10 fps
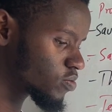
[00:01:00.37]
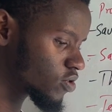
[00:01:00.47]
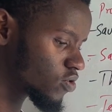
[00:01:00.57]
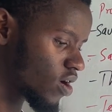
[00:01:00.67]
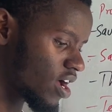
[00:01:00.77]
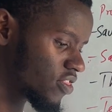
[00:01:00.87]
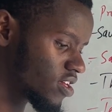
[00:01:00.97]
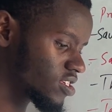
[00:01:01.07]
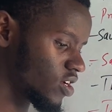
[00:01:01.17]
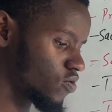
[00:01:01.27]
model, I
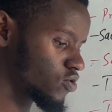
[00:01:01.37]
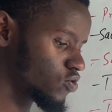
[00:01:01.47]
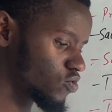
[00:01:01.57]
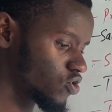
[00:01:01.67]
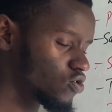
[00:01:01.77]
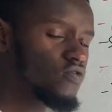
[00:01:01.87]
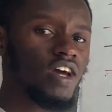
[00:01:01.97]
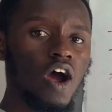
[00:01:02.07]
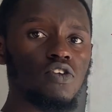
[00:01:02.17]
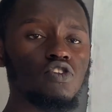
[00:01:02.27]
think is a continuation of the
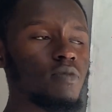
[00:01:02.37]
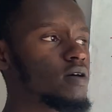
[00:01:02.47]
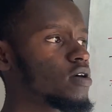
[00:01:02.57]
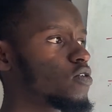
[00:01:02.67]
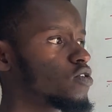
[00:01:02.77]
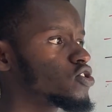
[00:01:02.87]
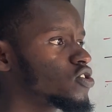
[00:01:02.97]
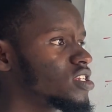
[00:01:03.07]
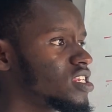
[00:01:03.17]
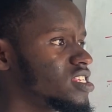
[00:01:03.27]
Haldoma
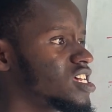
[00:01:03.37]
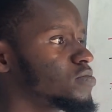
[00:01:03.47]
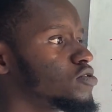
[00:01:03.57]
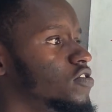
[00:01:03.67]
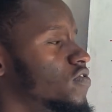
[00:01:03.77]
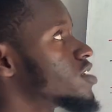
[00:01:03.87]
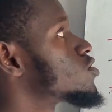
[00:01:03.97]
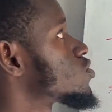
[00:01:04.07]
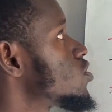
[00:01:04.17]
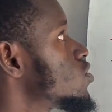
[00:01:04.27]
equation, just modified.
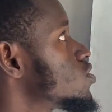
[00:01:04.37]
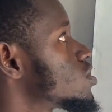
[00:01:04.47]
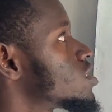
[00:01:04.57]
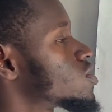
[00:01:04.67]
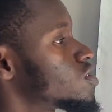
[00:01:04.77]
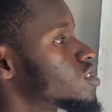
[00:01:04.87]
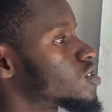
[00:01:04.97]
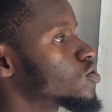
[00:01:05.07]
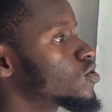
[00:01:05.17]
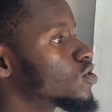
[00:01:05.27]

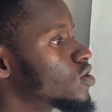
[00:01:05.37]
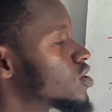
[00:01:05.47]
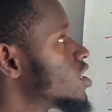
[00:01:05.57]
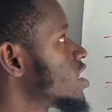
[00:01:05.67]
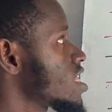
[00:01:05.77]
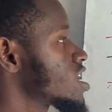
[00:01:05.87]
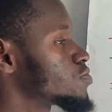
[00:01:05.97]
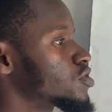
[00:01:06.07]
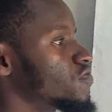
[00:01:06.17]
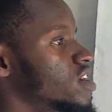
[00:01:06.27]
Solow just
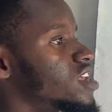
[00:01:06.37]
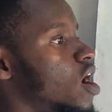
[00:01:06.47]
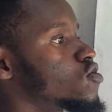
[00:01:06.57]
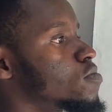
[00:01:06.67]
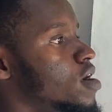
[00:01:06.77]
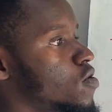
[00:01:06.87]
modified the Haldoma